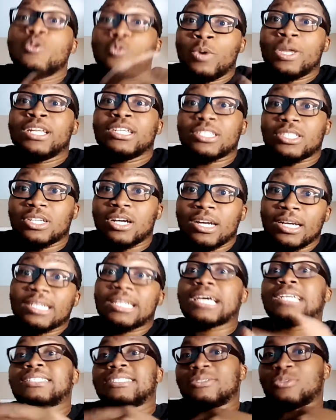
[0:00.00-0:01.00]
When it
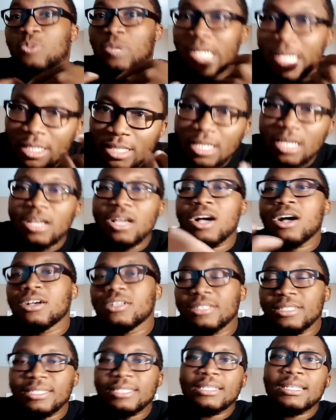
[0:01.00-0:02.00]
started, that's why I was like,
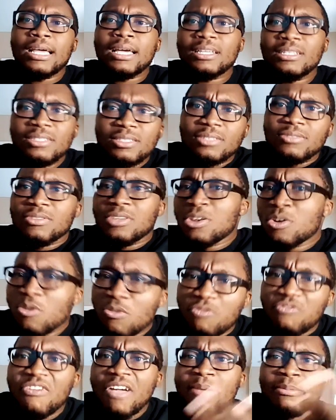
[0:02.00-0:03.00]
oh, it's a nice, you
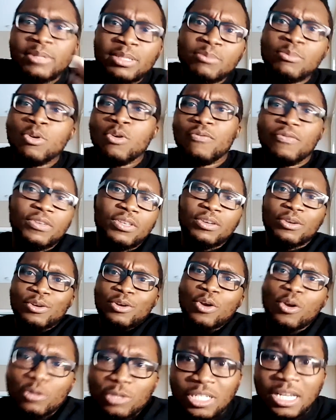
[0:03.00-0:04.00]
know, family movie you
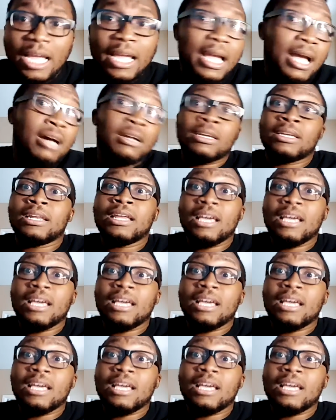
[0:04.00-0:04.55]
could go check out.